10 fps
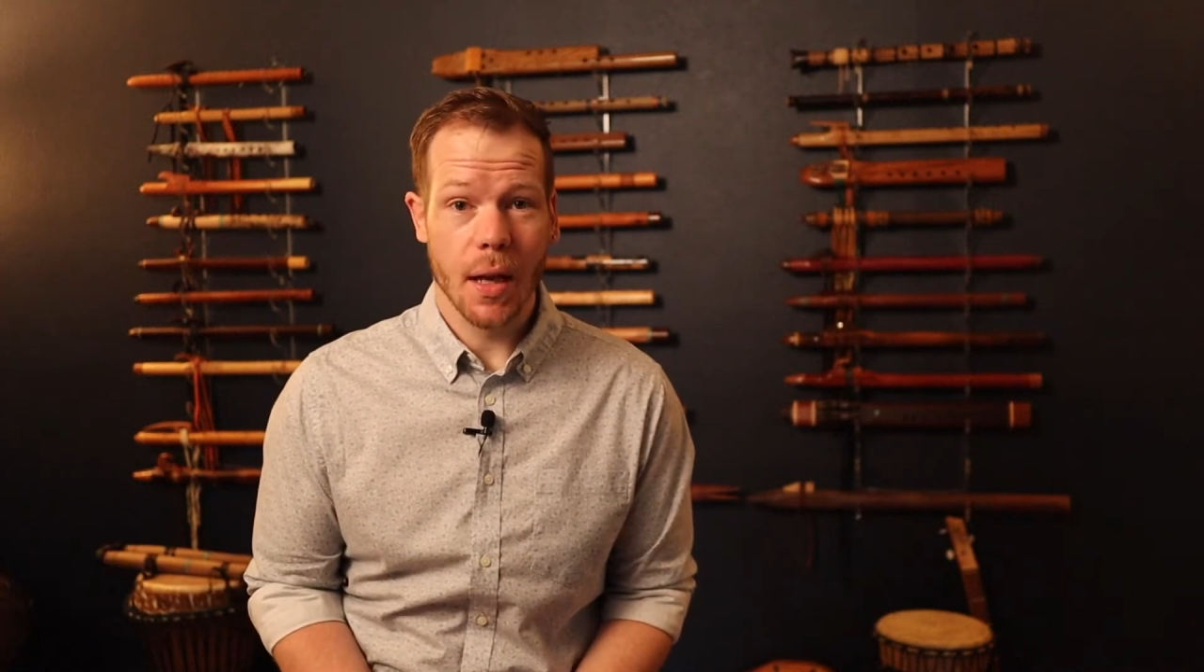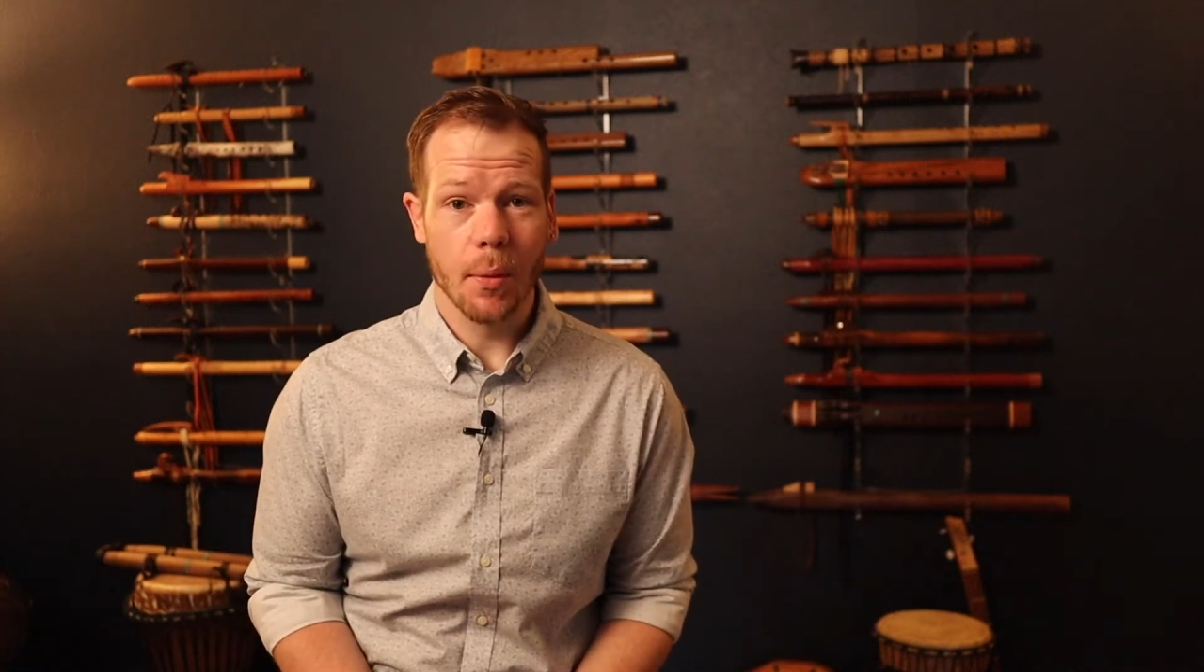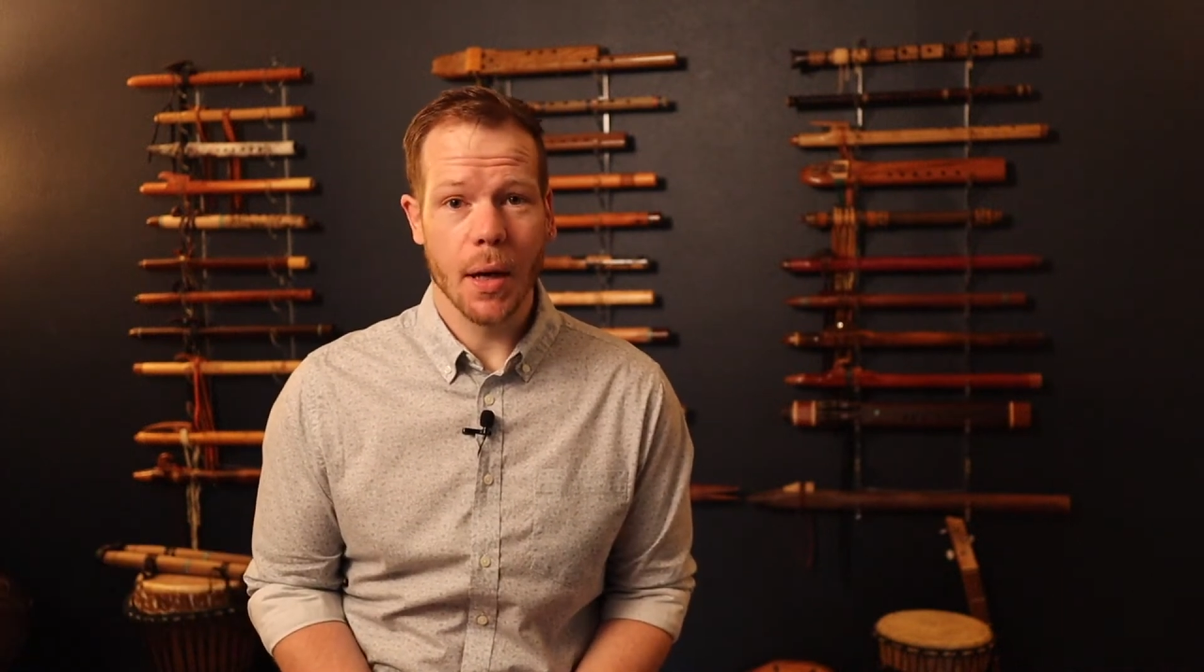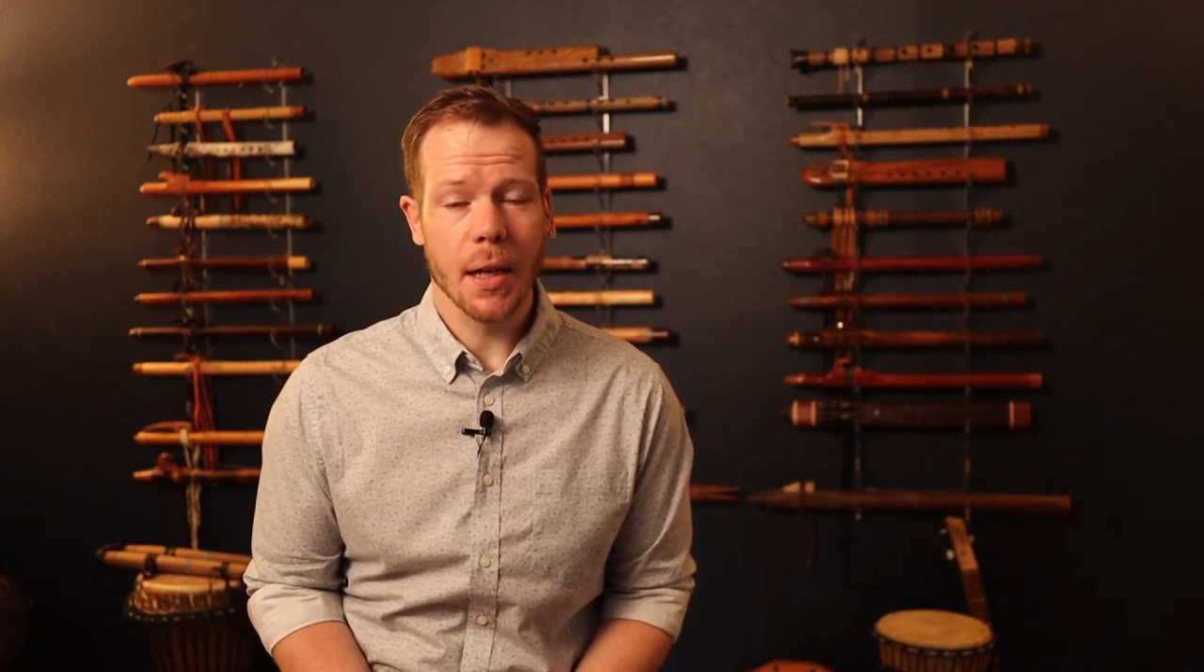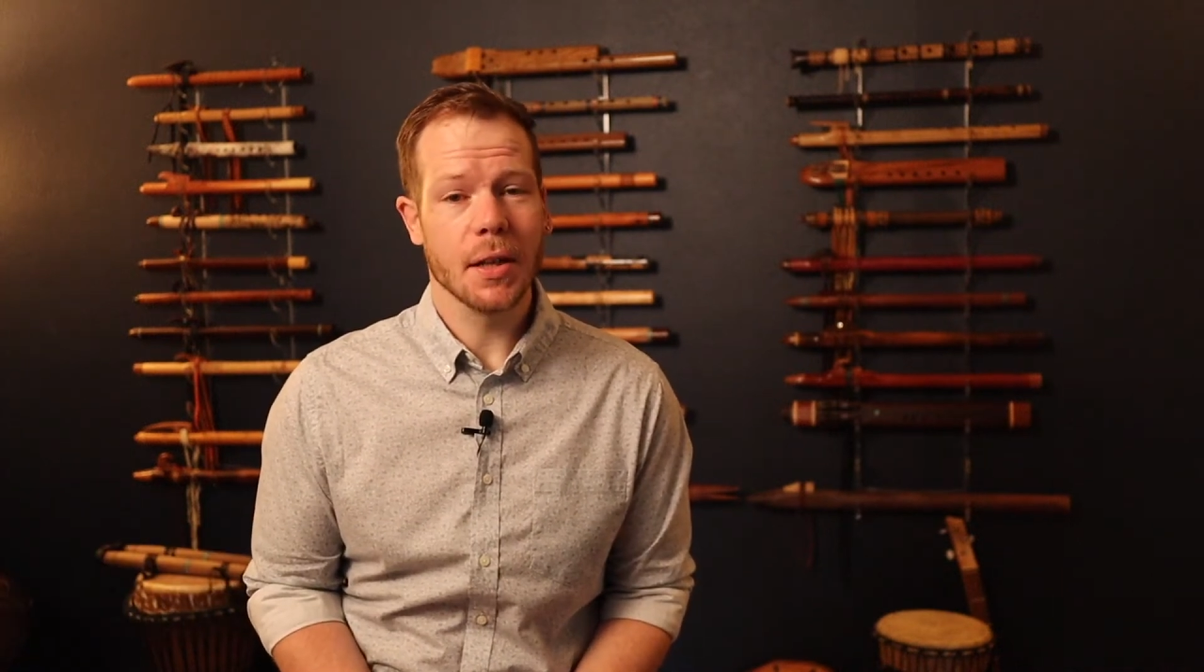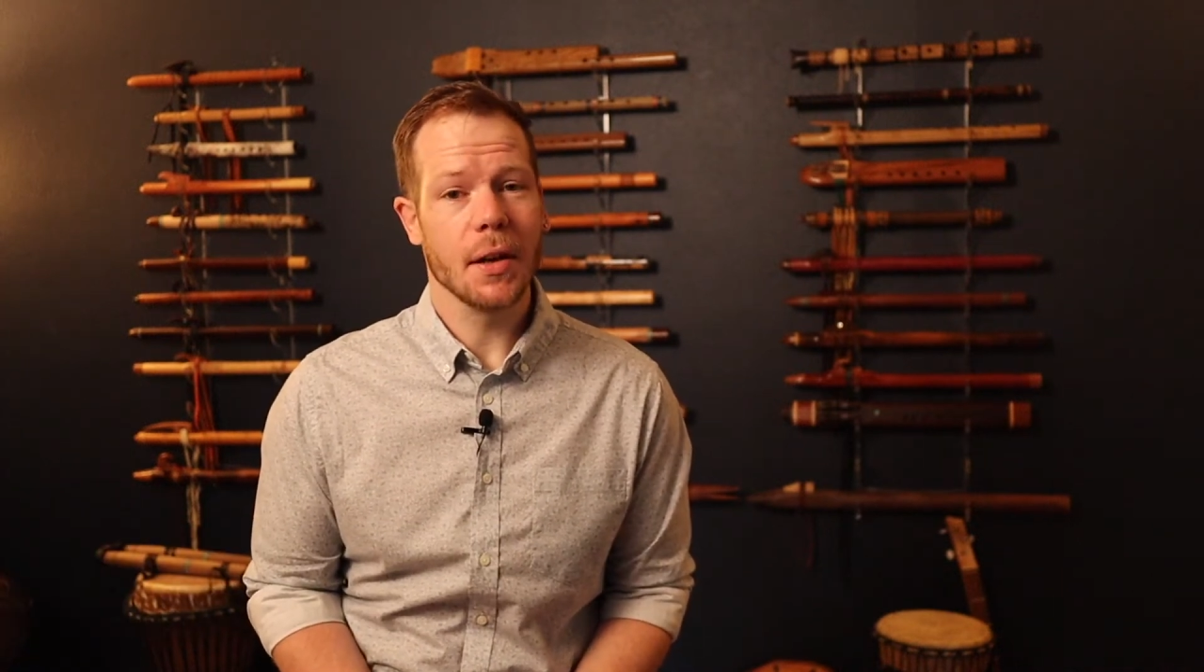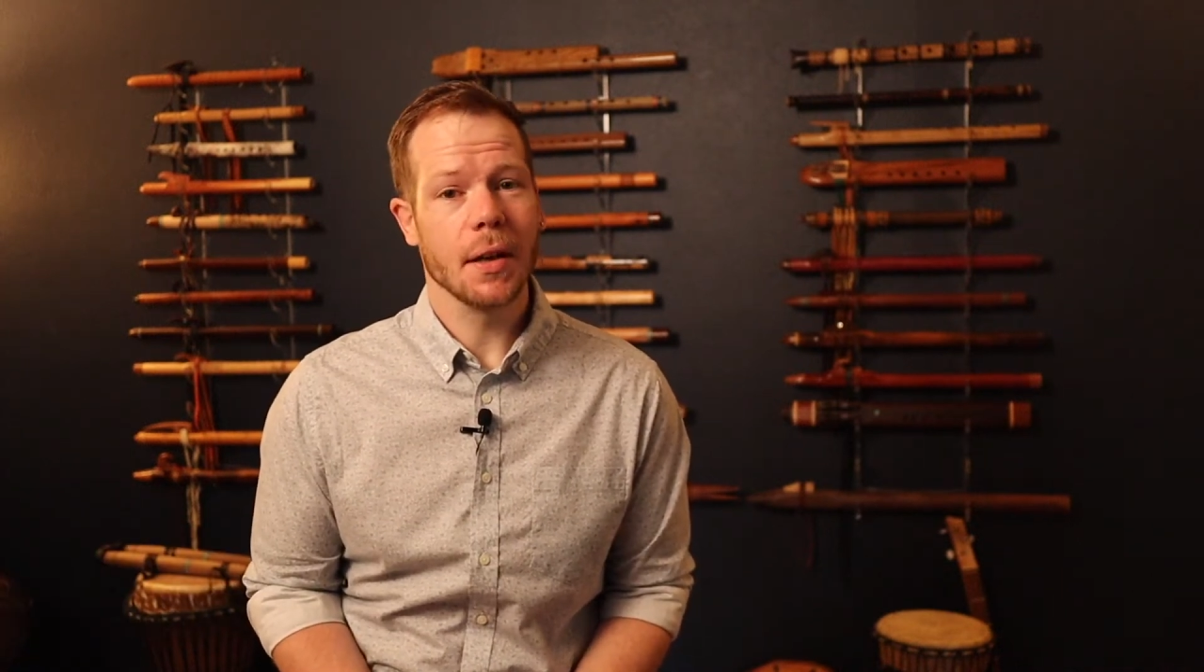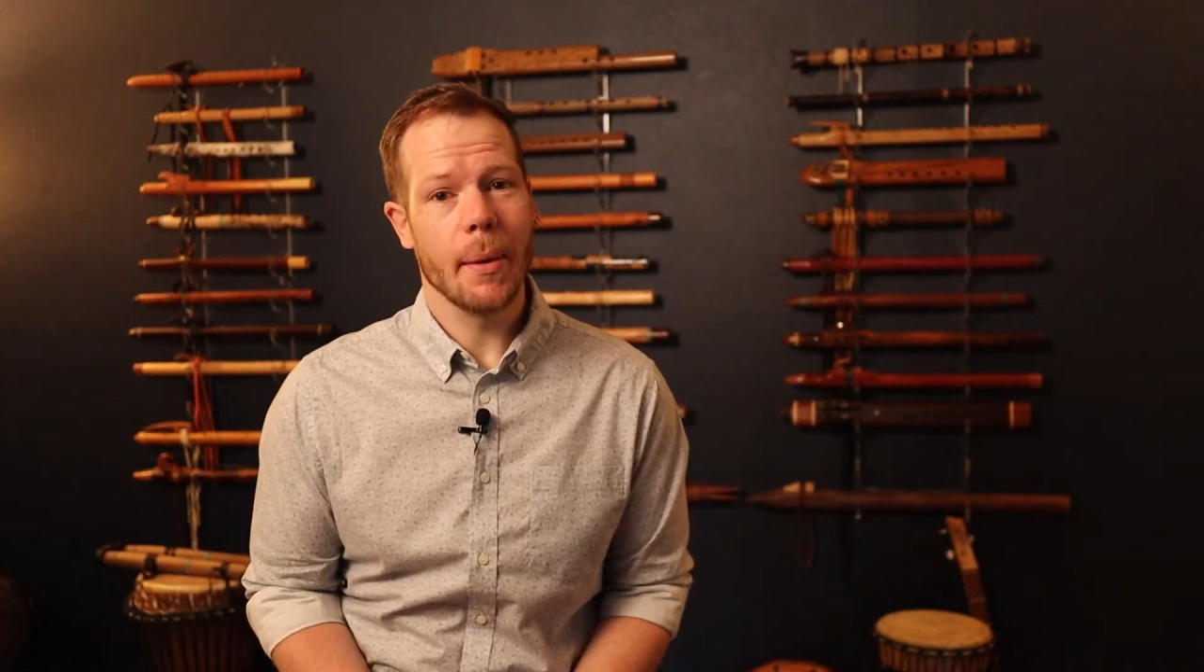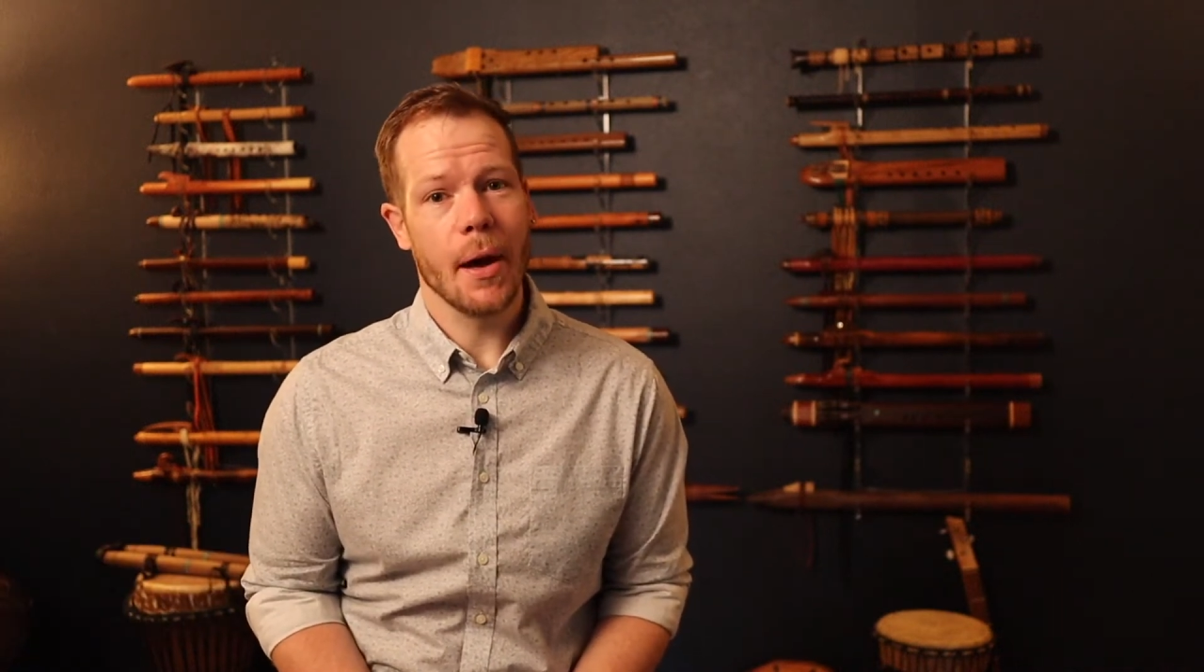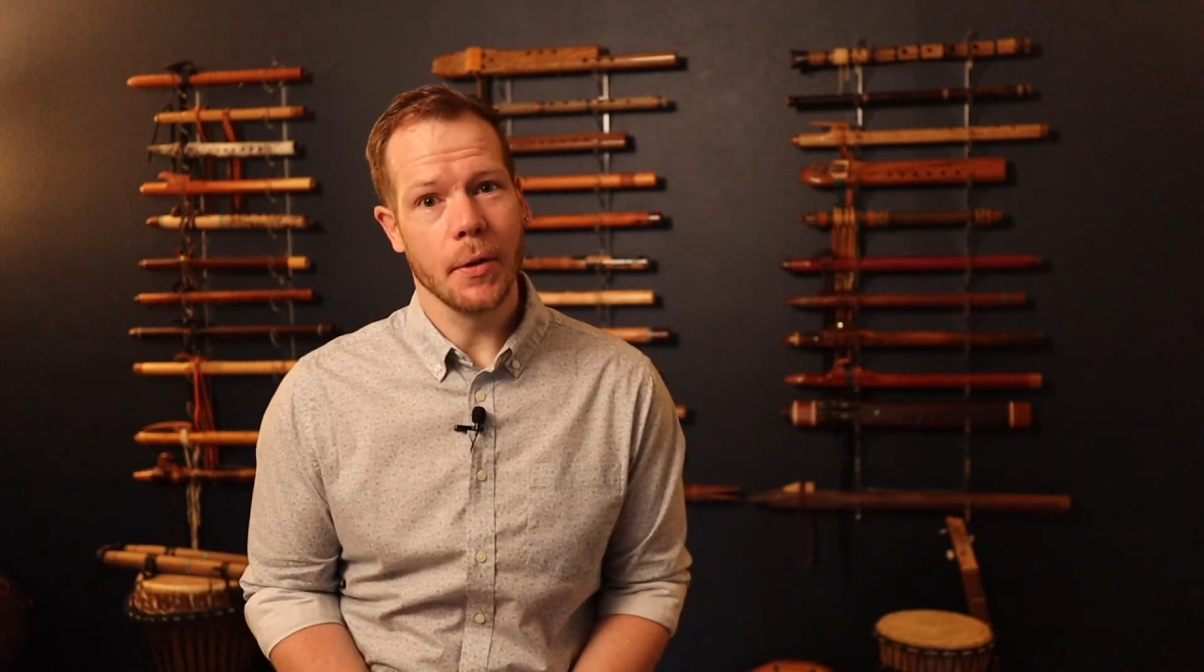and we're not talking
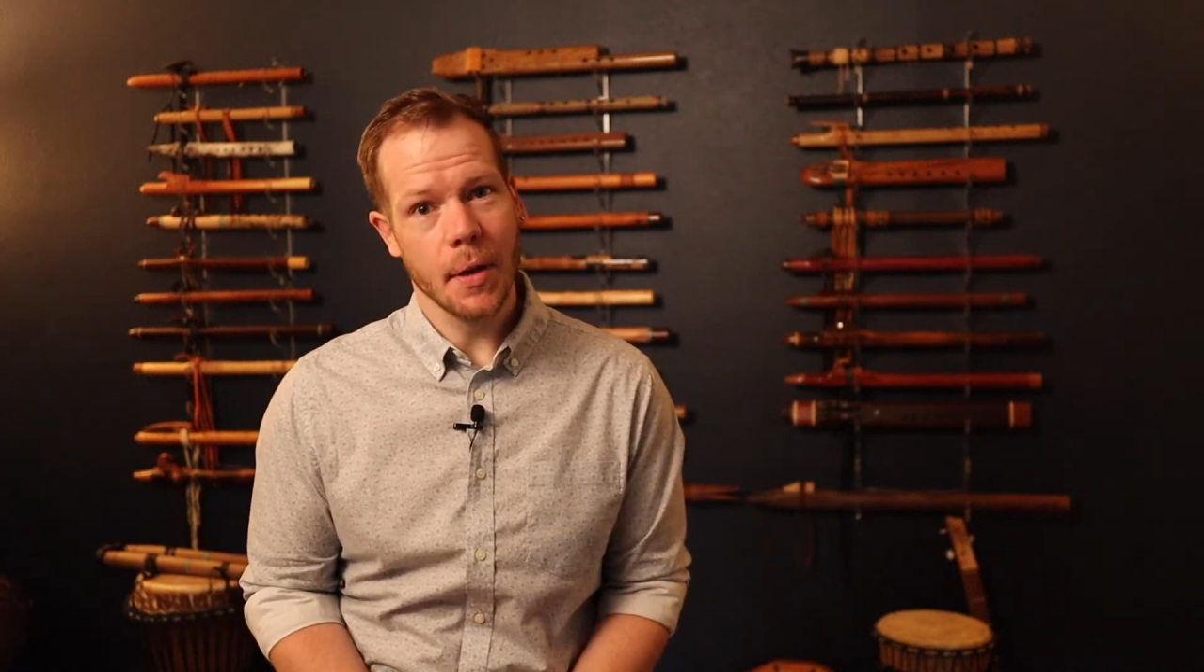about